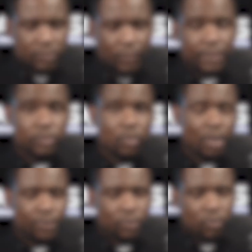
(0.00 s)
So I need to go
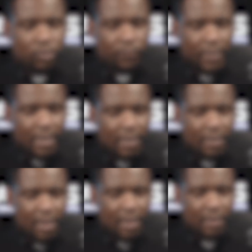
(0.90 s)
under Google Play
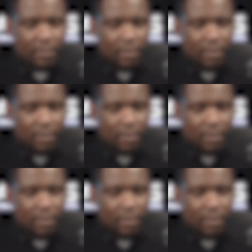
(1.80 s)
and